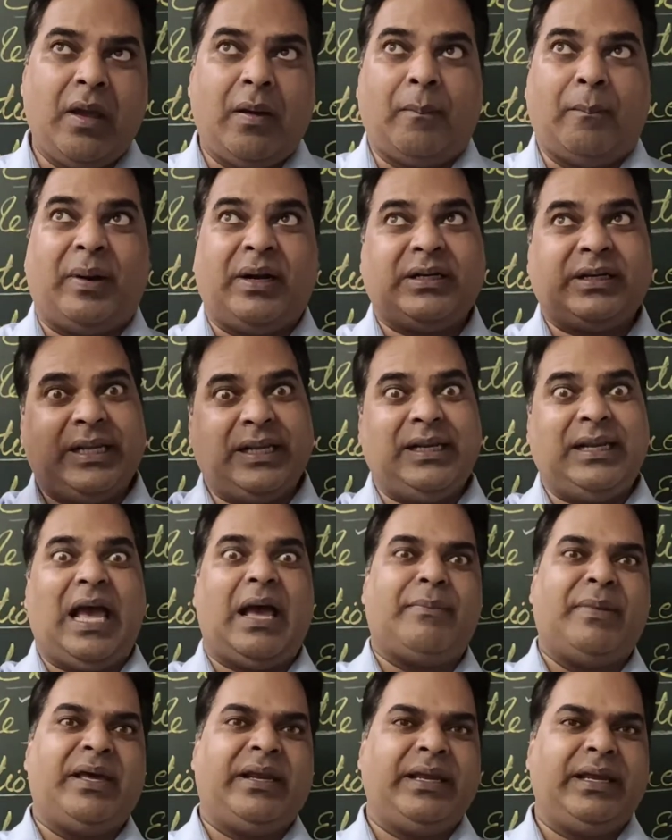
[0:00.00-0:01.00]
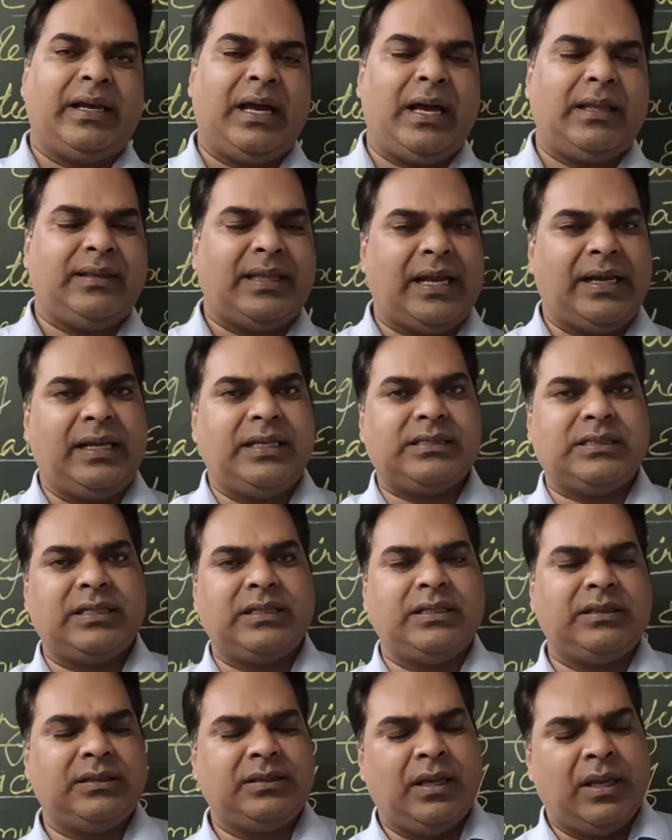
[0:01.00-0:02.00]
But in America, that is
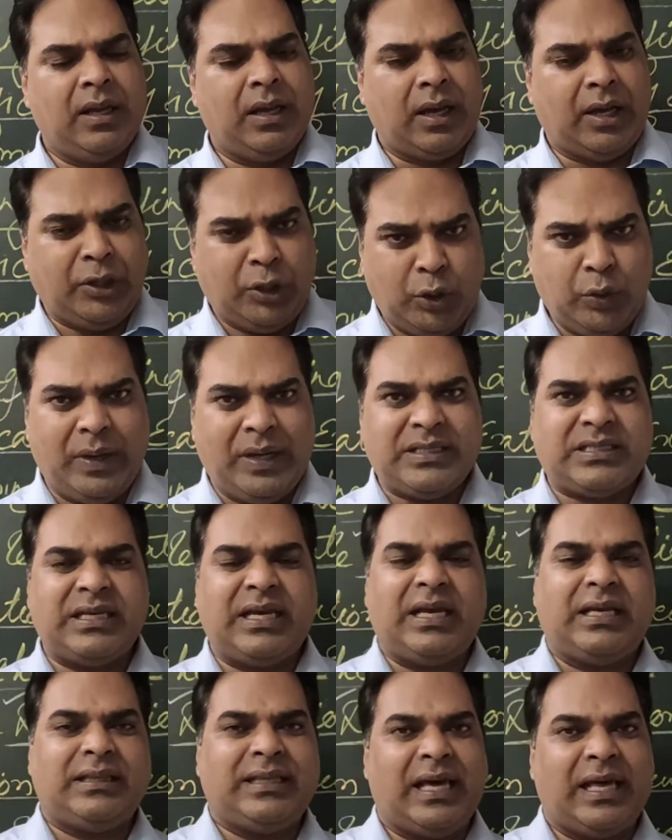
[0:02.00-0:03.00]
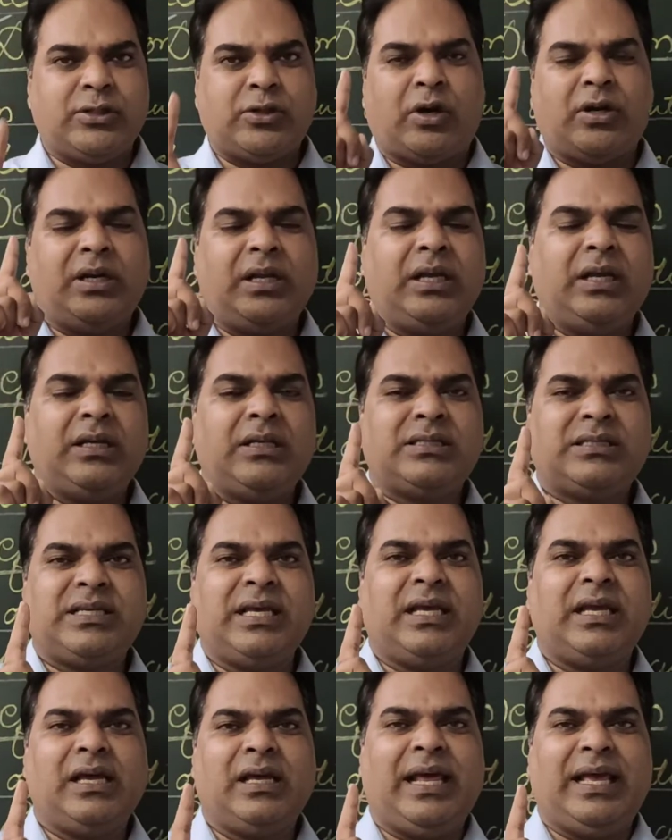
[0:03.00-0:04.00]
in USA, there is only
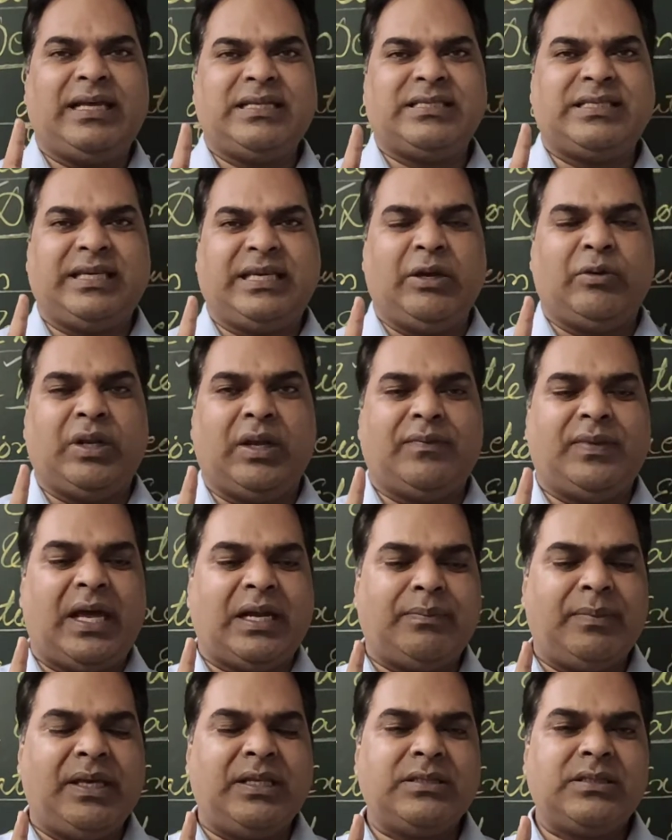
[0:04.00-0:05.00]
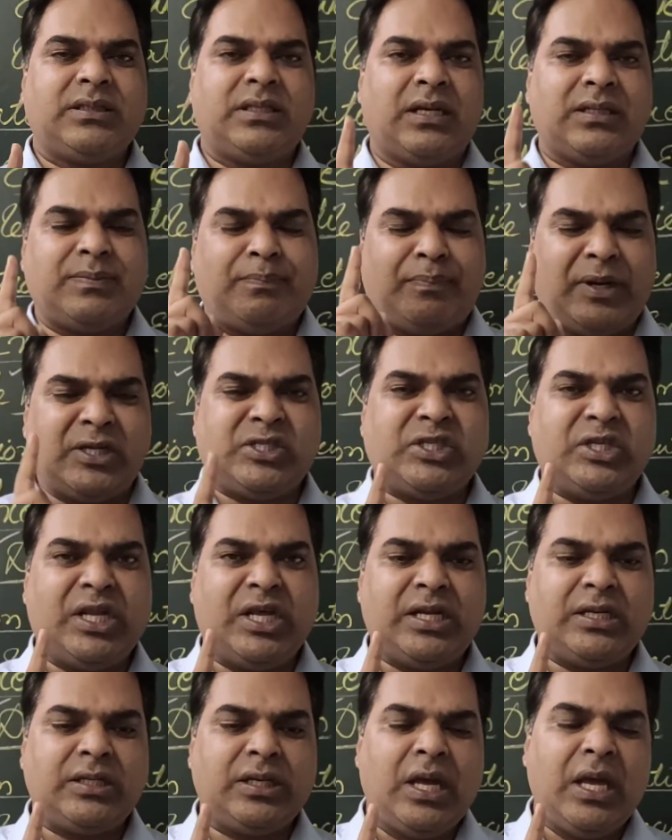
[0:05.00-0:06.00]
single executive. That means the
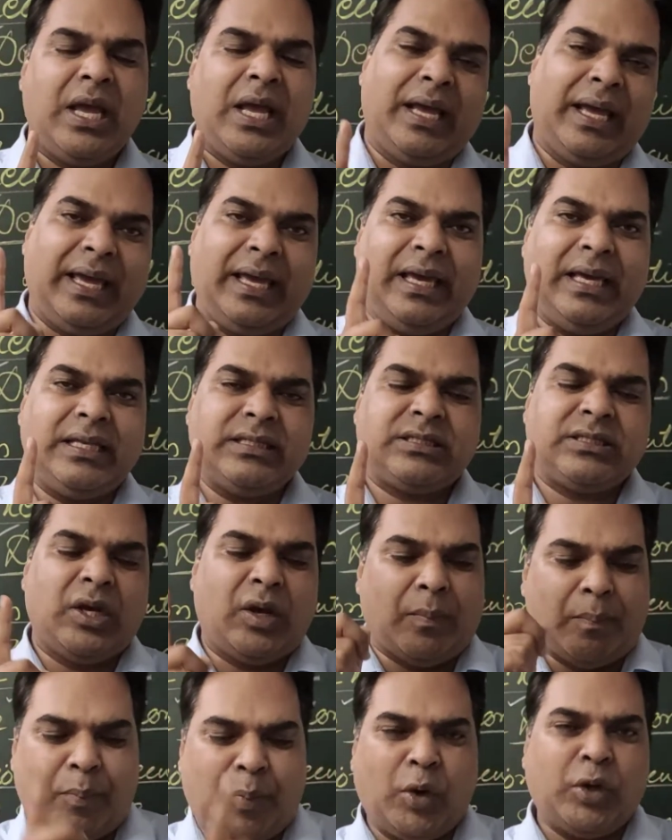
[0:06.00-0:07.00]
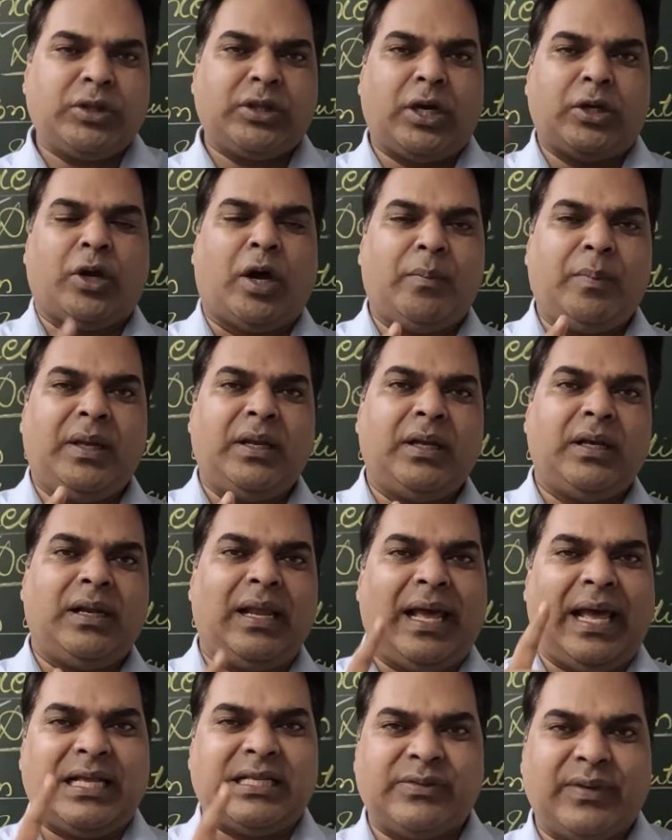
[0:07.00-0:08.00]
president is both the nominal
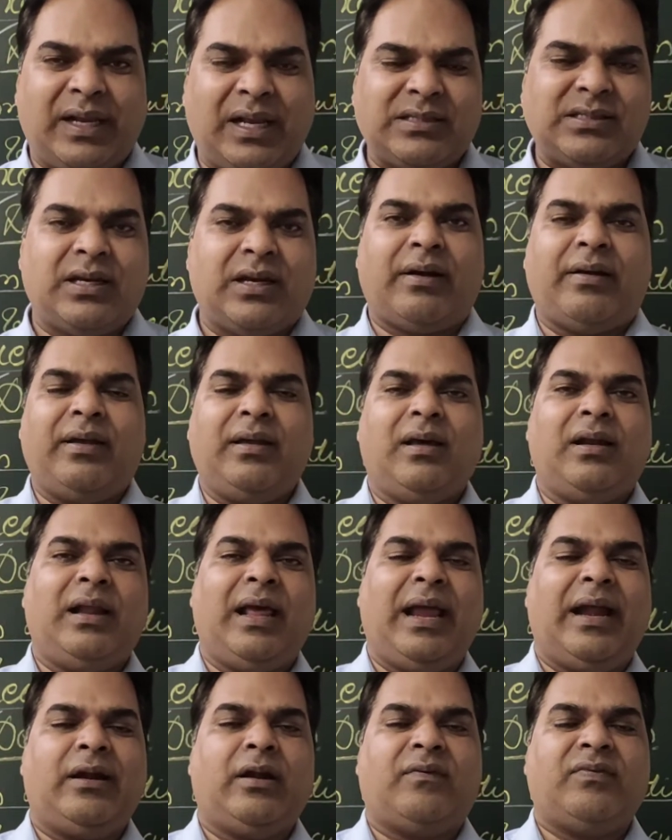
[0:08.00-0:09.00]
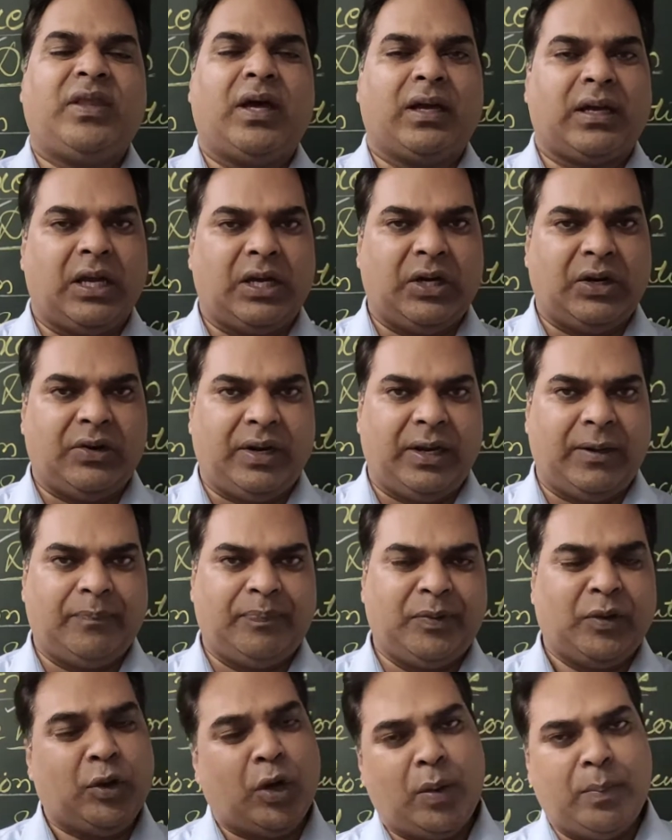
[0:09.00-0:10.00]
as well as the real head of the country.
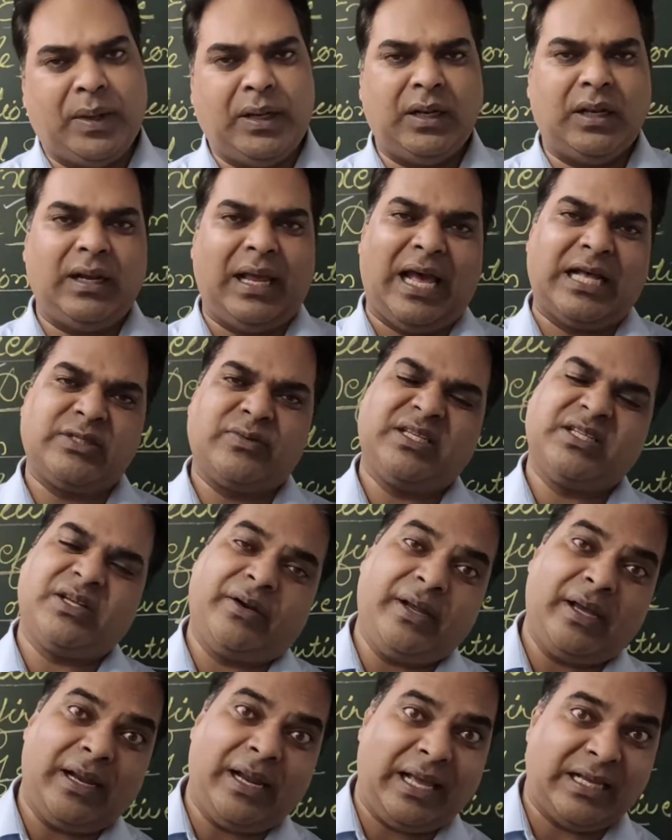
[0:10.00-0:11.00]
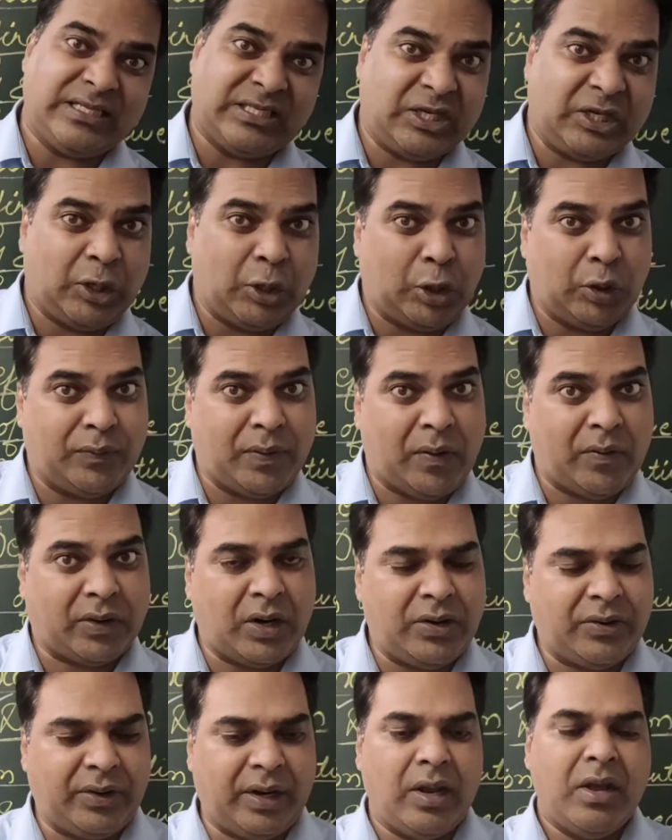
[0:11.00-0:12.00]
Nominal as well as the real executive of our
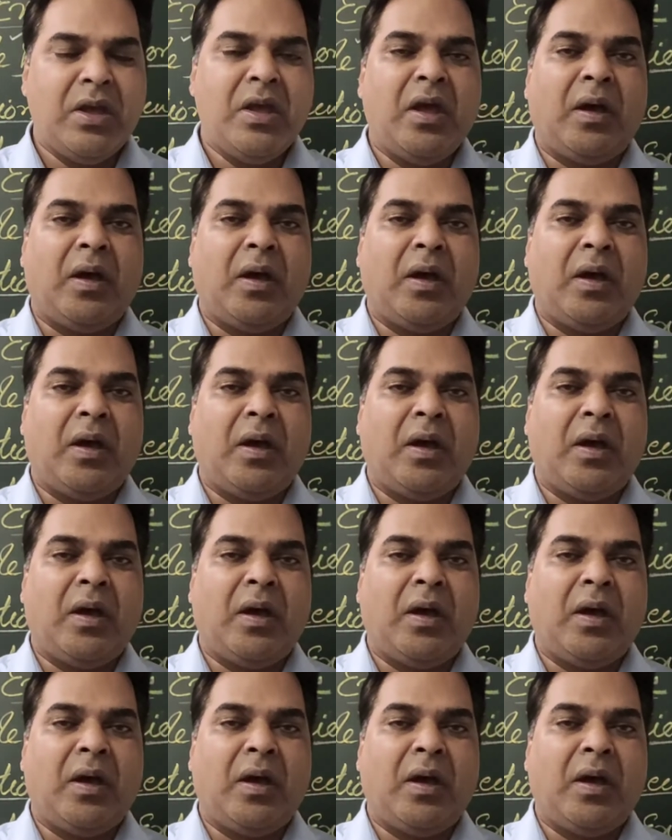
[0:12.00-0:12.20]
country.